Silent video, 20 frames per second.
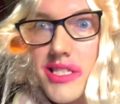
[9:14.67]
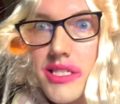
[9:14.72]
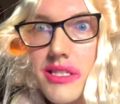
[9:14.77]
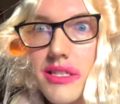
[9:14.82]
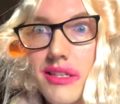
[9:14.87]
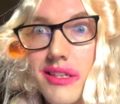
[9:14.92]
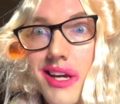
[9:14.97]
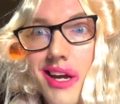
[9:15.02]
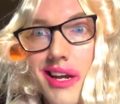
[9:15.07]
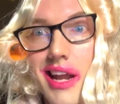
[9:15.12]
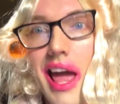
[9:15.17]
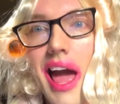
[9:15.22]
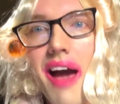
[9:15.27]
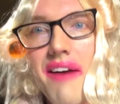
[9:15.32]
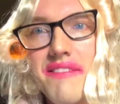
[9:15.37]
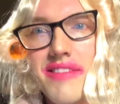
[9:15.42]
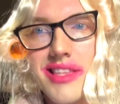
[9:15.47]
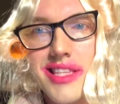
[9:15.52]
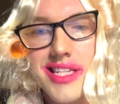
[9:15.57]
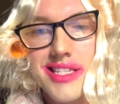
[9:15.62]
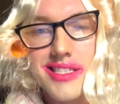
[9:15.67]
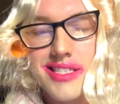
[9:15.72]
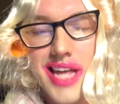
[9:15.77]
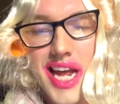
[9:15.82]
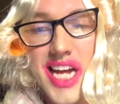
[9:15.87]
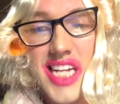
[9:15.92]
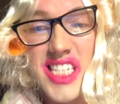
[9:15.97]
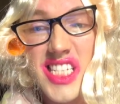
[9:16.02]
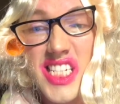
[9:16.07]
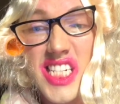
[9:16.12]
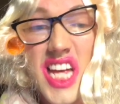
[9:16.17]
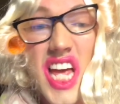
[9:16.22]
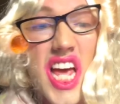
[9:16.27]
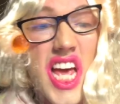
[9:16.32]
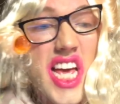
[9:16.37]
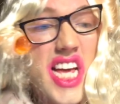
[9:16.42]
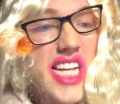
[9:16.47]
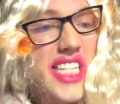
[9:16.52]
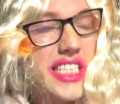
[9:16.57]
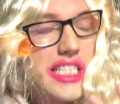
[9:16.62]
is kind of having these days, and
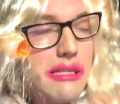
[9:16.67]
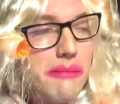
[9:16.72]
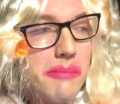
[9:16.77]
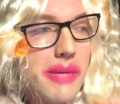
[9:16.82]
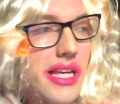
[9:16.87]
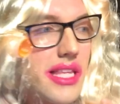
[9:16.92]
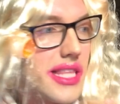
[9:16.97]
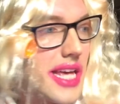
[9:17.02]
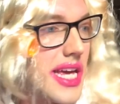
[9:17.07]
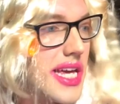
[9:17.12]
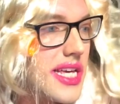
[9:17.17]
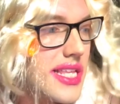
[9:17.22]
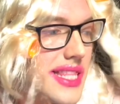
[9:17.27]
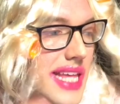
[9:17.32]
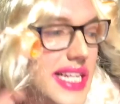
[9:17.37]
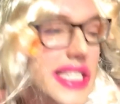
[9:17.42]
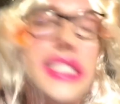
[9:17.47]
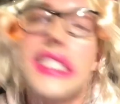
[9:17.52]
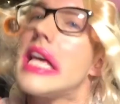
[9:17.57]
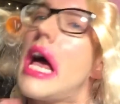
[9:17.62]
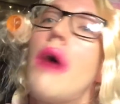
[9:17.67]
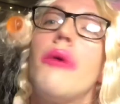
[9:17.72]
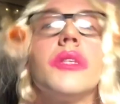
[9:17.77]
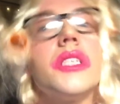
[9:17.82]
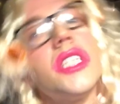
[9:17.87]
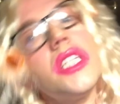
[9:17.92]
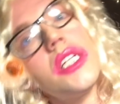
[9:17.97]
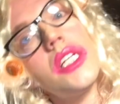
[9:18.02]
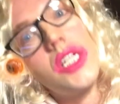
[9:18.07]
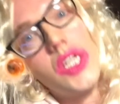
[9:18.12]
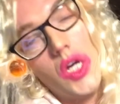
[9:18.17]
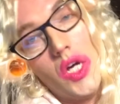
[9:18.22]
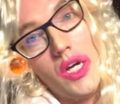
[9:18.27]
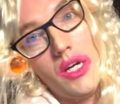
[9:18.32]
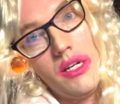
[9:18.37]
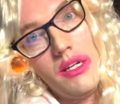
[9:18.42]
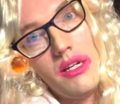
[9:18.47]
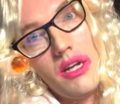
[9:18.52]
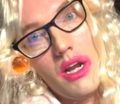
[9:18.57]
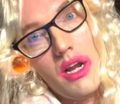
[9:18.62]
to me, they sounded
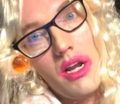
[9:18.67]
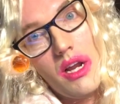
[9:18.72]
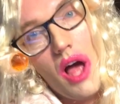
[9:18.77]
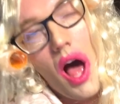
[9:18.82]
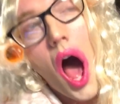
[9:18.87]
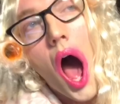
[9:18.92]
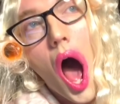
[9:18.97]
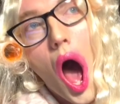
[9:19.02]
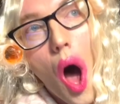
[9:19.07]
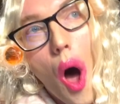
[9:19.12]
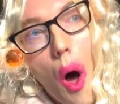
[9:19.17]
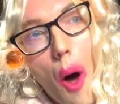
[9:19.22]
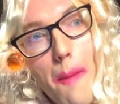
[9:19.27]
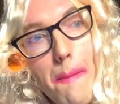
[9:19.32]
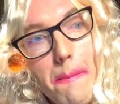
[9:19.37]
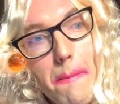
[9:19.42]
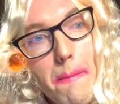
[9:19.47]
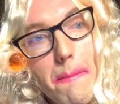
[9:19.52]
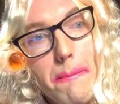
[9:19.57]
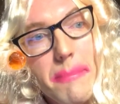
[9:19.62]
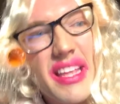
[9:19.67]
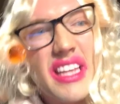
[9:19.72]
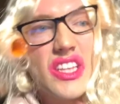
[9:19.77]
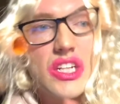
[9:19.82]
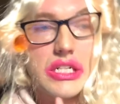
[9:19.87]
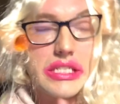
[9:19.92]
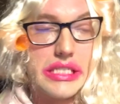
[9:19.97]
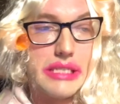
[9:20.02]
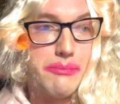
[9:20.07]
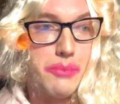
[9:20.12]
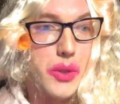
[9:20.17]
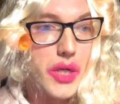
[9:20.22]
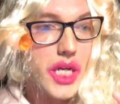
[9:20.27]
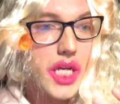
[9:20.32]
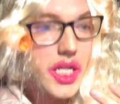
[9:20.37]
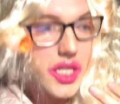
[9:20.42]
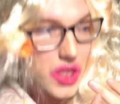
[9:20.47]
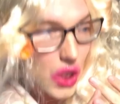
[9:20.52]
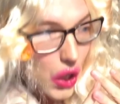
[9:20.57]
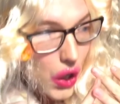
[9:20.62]
good. They looked
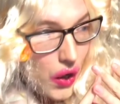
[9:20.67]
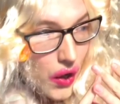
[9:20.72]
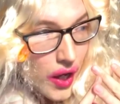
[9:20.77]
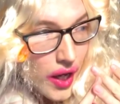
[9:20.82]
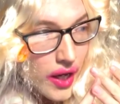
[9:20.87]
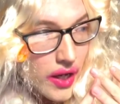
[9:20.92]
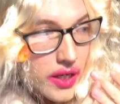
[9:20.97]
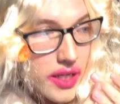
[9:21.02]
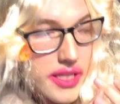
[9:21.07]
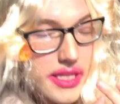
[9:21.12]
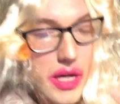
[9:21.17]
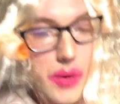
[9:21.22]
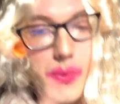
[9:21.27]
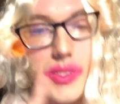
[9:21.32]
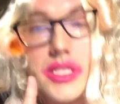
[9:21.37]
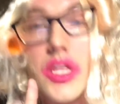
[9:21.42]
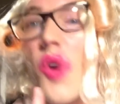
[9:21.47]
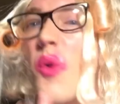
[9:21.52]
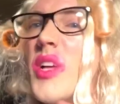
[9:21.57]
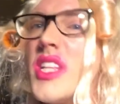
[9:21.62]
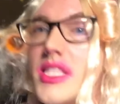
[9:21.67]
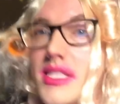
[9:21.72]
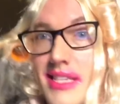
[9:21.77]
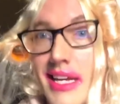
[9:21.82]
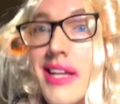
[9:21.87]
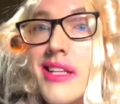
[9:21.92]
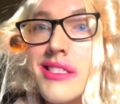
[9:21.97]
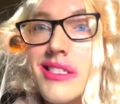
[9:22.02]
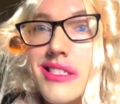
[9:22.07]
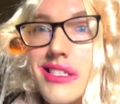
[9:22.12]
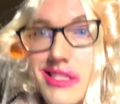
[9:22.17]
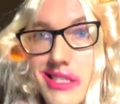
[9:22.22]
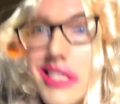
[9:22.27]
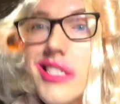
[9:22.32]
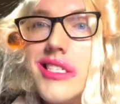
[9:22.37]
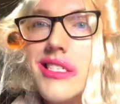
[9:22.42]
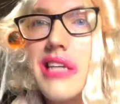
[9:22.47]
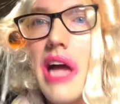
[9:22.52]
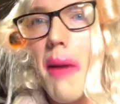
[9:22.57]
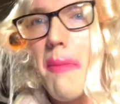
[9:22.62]
pretty good. They were dancing
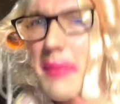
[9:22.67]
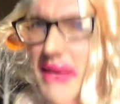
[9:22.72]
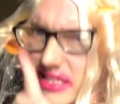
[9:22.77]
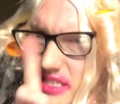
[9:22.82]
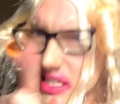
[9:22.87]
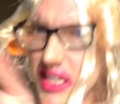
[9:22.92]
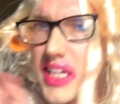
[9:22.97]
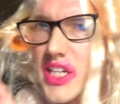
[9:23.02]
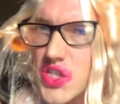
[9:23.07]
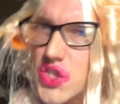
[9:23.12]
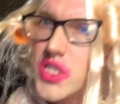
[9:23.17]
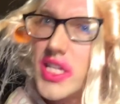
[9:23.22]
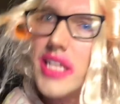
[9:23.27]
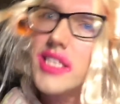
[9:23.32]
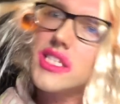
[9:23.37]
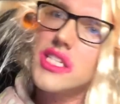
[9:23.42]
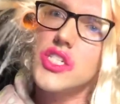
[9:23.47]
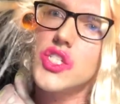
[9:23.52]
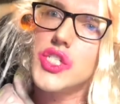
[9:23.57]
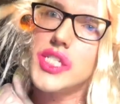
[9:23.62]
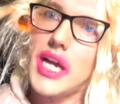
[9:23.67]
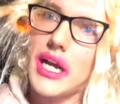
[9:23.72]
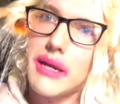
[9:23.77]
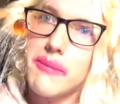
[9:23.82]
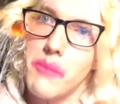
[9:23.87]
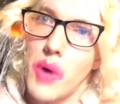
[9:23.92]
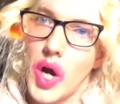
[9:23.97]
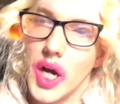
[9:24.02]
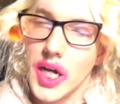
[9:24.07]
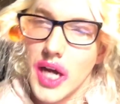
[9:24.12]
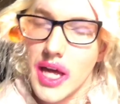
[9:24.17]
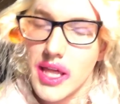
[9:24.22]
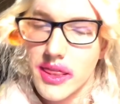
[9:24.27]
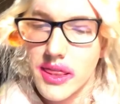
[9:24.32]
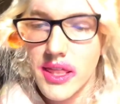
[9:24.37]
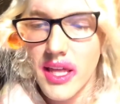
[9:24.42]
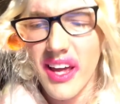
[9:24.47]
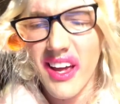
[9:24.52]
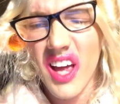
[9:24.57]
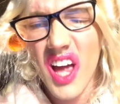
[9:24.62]
this time. That's a check mark, I
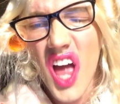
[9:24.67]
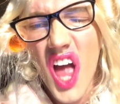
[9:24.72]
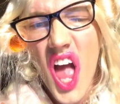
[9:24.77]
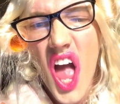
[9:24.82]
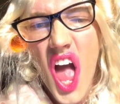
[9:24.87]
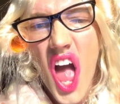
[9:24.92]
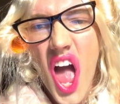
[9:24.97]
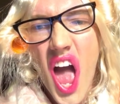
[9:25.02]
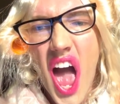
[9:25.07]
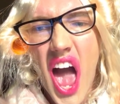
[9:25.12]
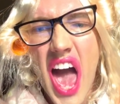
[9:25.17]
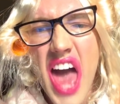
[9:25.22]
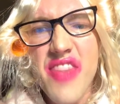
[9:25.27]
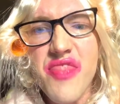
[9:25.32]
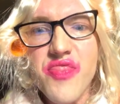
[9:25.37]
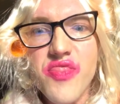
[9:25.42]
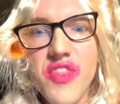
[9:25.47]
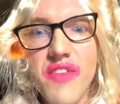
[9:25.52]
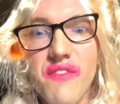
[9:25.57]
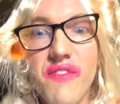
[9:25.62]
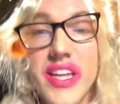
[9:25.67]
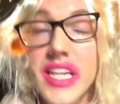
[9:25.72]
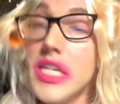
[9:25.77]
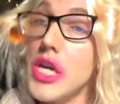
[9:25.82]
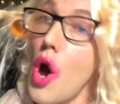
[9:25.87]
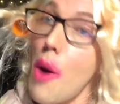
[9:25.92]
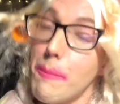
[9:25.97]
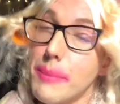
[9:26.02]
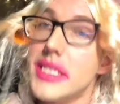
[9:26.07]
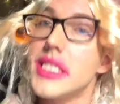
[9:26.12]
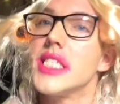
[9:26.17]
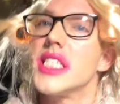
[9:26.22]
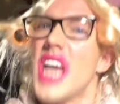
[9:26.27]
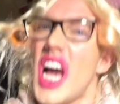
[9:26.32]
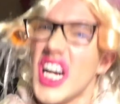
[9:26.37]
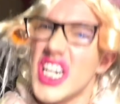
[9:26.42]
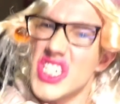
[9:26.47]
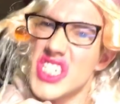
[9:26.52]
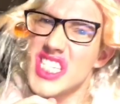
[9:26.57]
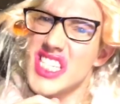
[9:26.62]
think. And the video
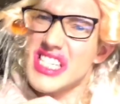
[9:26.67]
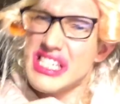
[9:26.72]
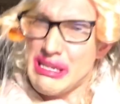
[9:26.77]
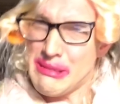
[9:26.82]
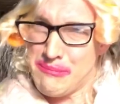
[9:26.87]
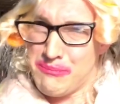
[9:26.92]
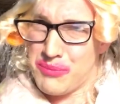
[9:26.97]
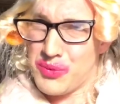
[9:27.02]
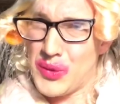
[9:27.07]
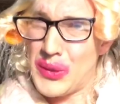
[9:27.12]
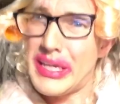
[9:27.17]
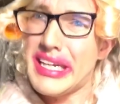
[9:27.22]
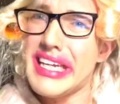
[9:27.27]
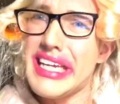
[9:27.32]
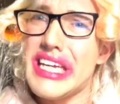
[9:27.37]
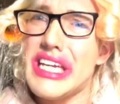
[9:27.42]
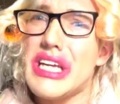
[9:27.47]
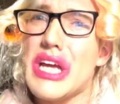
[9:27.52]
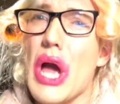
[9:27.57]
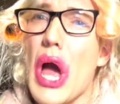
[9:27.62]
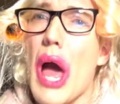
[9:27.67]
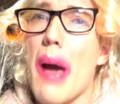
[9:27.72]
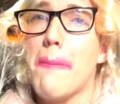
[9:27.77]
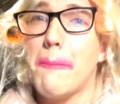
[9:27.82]
production seemed pretty